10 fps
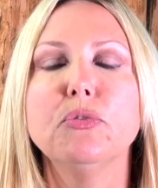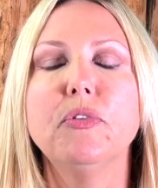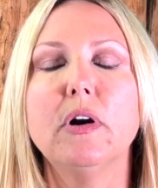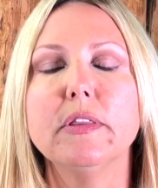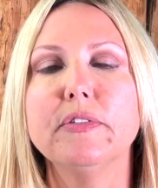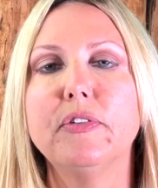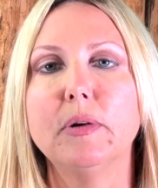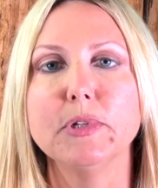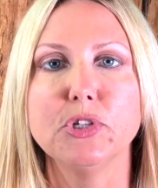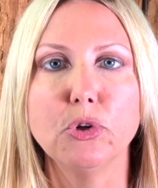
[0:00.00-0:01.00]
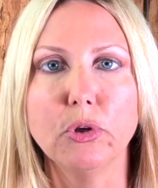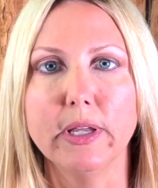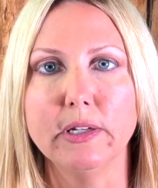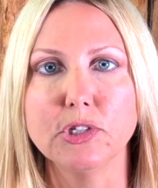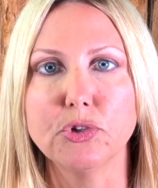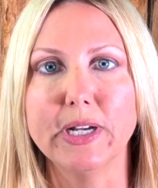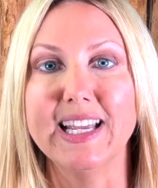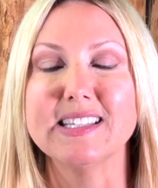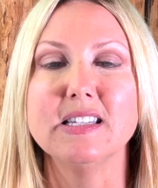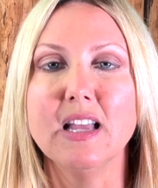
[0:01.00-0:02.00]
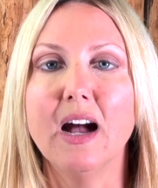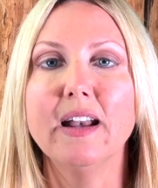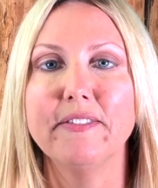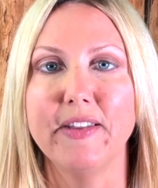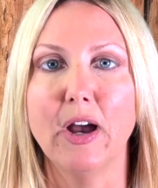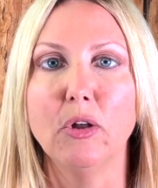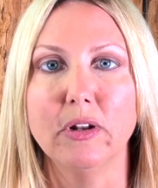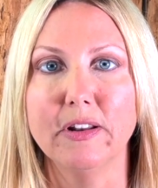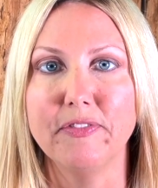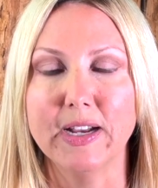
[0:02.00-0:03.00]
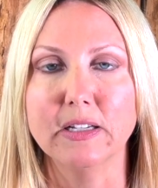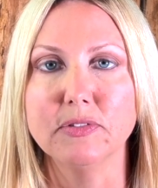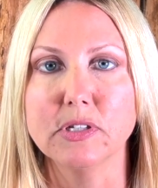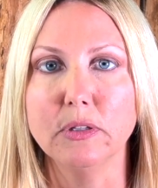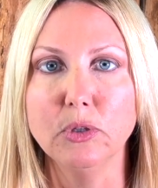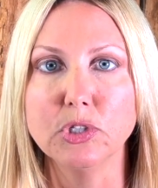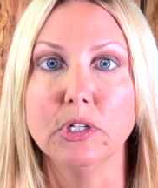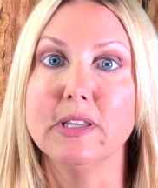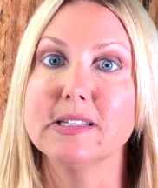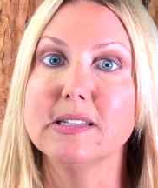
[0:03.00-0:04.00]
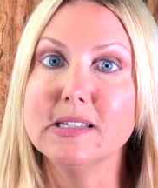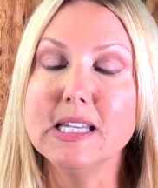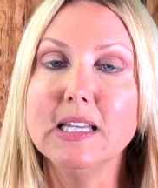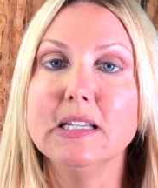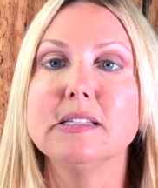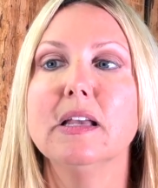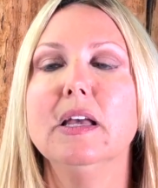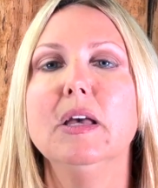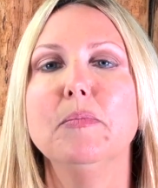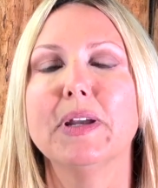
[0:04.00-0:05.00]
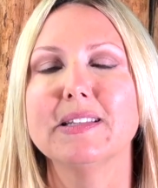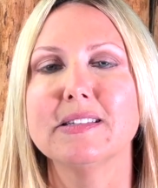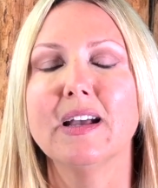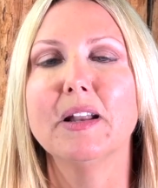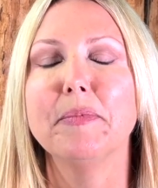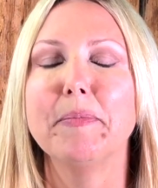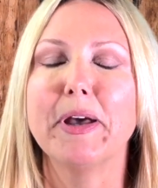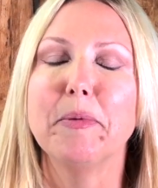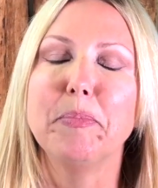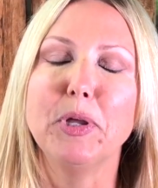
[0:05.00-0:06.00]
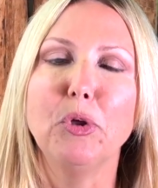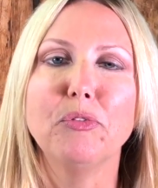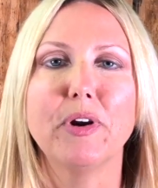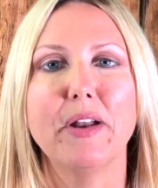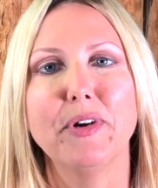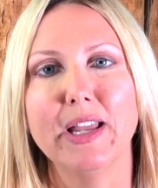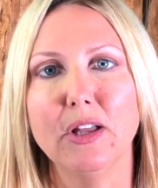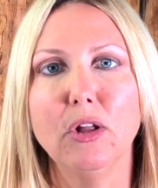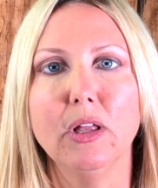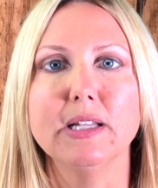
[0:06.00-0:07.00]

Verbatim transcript: far, the pharmaceutical industry has not found an effective solution to this disease, because it's not about a pill for every ill.